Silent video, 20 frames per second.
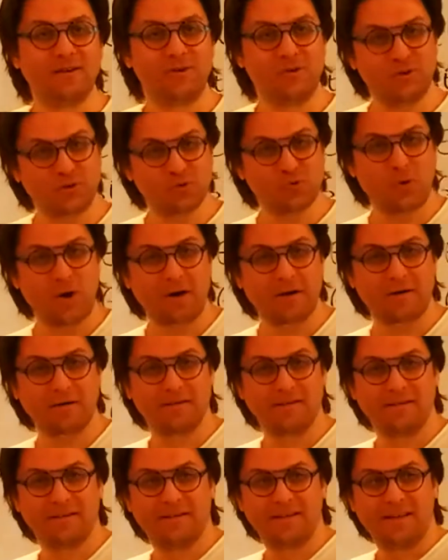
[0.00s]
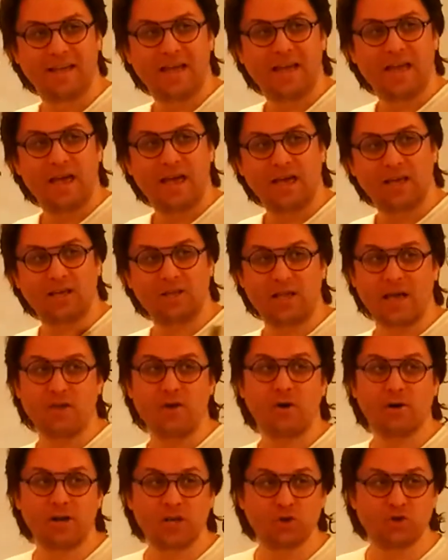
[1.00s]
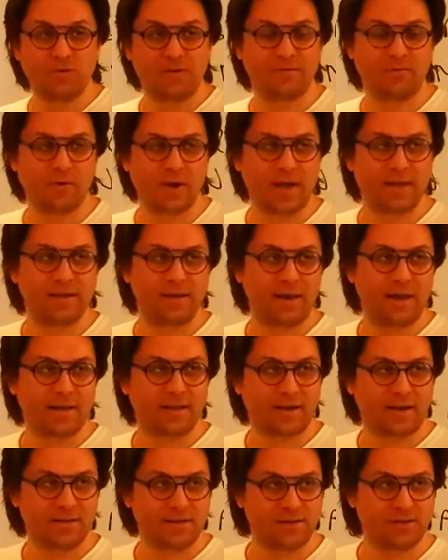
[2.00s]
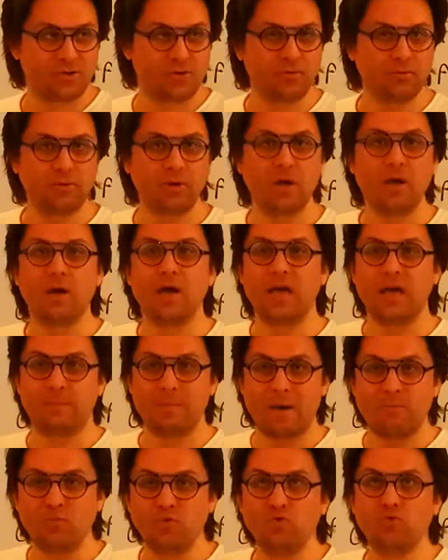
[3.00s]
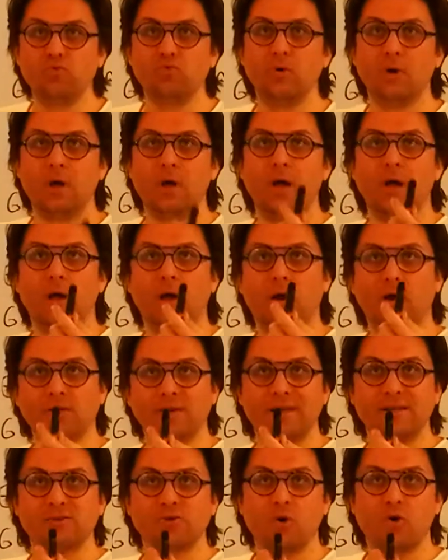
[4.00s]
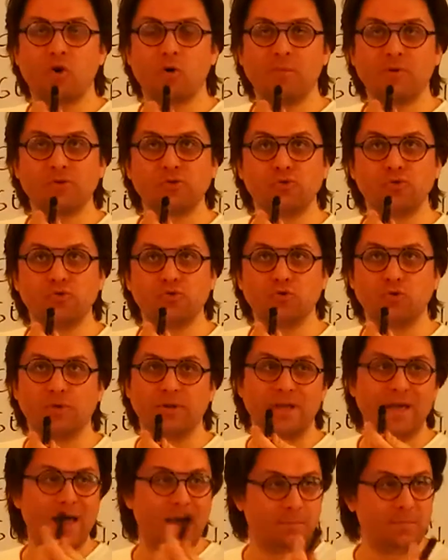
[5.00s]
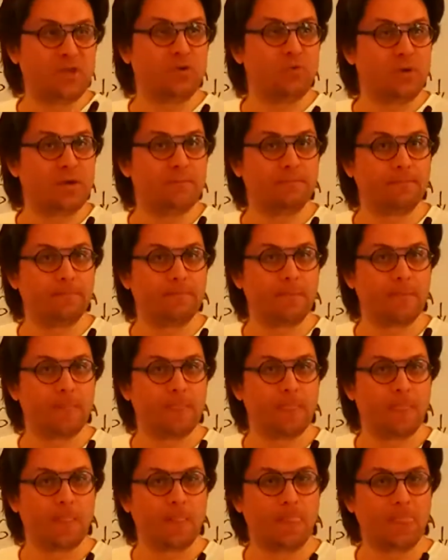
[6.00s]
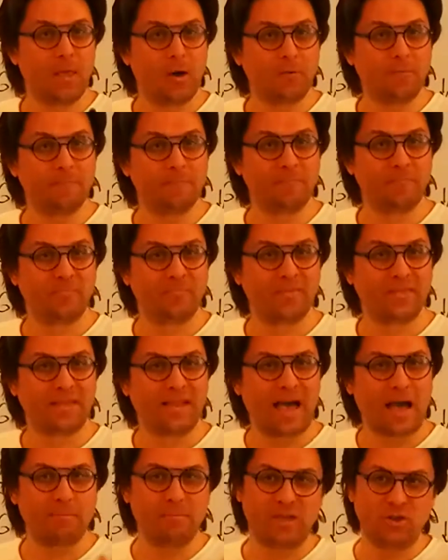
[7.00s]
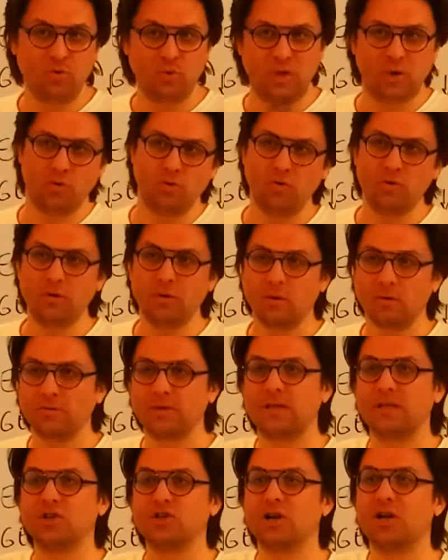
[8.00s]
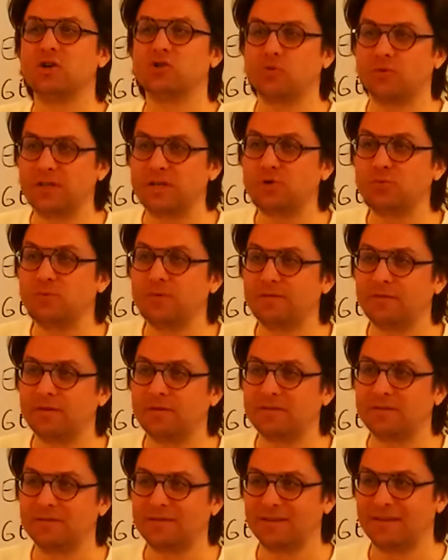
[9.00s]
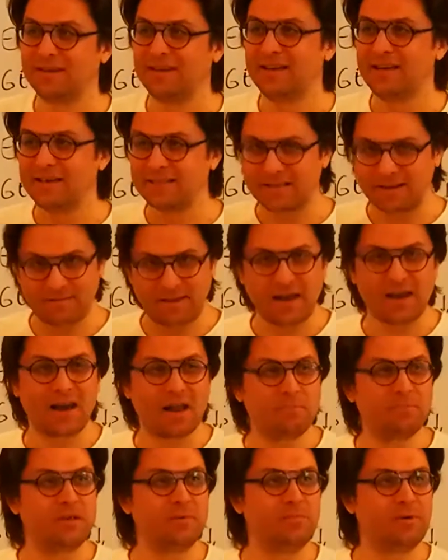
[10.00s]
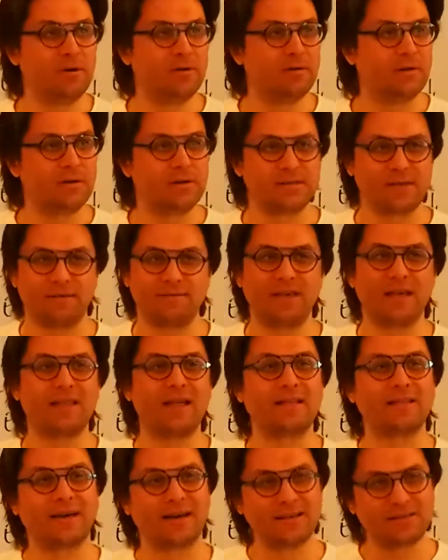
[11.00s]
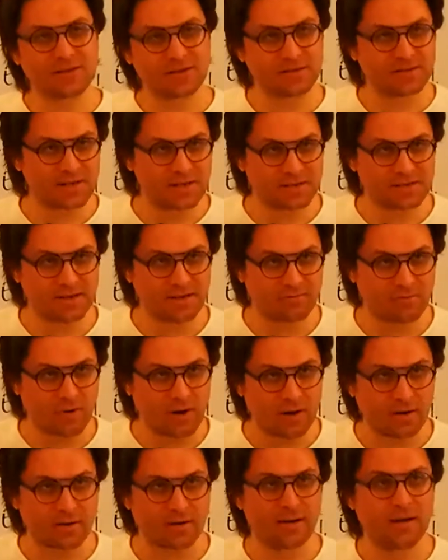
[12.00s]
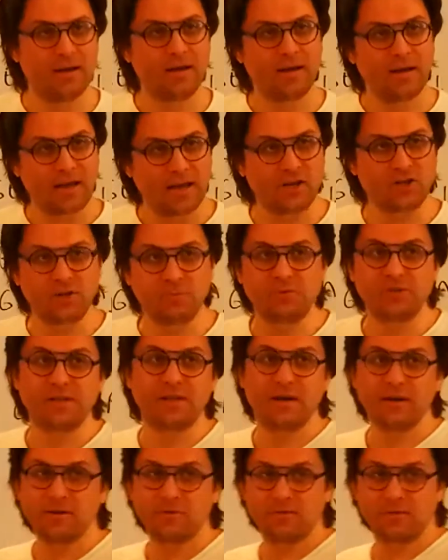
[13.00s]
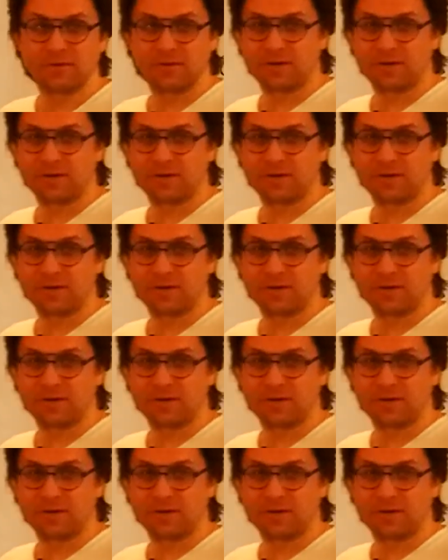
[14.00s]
the beginning, but you are approaching a new day, because one day starts at night, and Jewish has kept this tradition. And even us, when does a day start? At midnight. At midnight, 1